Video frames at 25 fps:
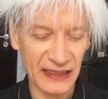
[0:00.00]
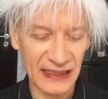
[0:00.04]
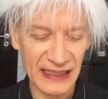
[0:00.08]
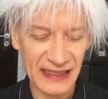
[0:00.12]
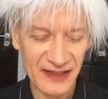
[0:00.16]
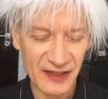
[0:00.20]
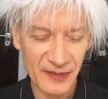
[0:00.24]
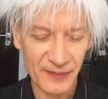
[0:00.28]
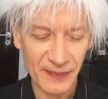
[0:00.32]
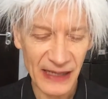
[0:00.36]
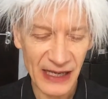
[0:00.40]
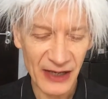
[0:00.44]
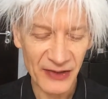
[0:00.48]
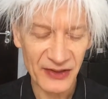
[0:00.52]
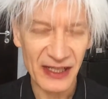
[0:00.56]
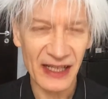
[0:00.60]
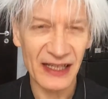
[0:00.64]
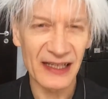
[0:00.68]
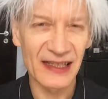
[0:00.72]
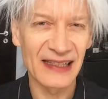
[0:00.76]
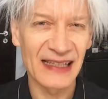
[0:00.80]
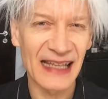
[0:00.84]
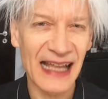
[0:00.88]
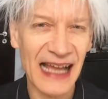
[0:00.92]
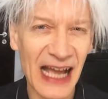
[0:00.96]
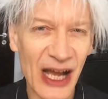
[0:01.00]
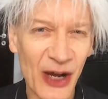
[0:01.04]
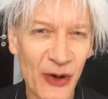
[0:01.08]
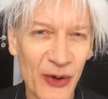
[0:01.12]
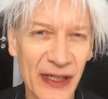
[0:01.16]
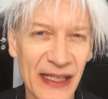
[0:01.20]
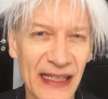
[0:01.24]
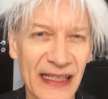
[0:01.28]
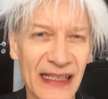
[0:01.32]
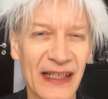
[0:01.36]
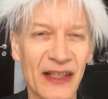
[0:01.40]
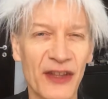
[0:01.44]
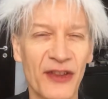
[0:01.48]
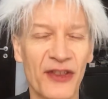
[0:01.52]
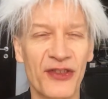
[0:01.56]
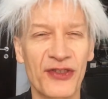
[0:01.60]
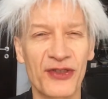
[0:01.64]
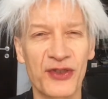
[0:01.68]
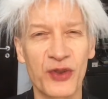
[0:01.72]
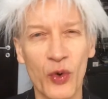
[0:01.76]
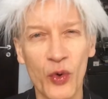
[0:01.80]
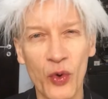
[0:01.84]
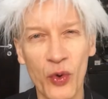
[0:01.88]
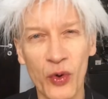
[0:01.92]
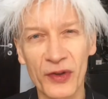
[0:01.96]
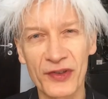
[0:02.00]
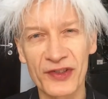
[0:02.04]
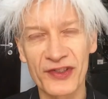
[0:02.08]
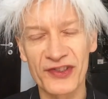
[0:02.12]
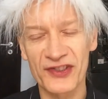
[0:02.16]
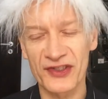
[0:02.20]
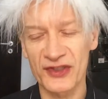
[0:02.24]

It's about allowing thoughts